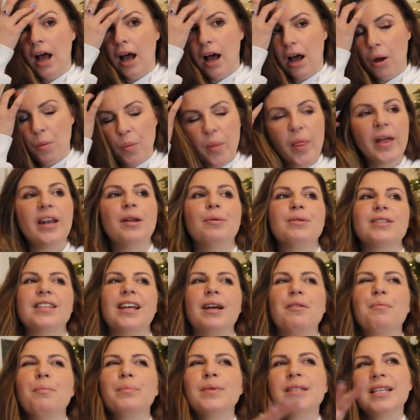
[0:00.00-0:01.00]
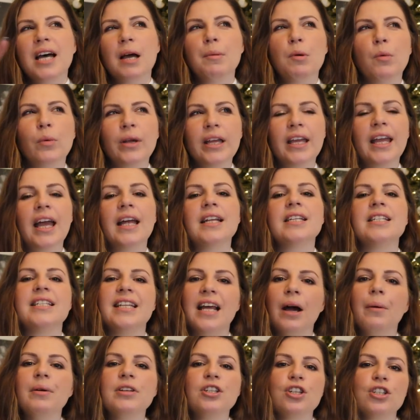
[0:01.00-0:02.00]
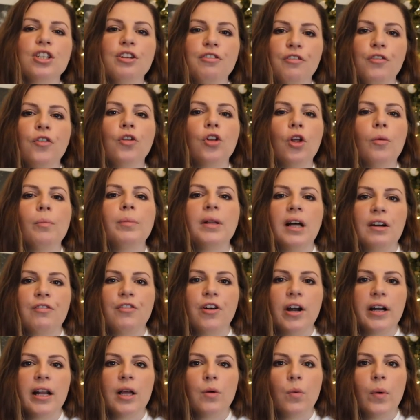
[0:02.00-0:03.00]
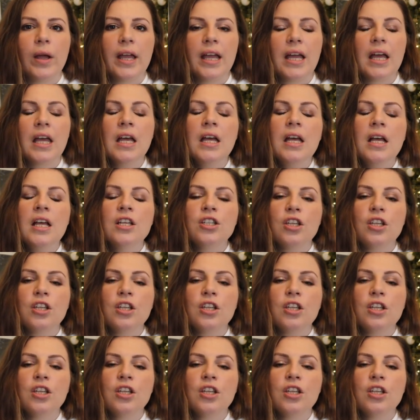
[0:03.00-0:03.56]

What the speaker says: Then it was like Cyber Weekend. Now it's just a full-on Black Friday week.